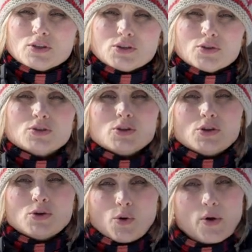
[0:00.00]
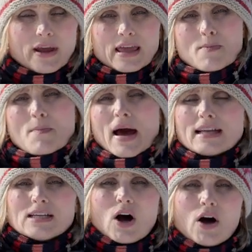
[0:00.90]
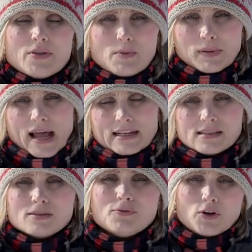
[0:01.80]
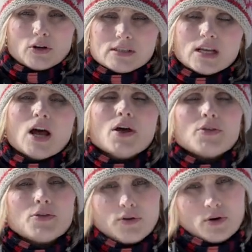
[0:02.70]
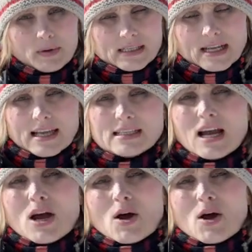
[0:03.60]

reduce your impact on the planet. First, thermostats.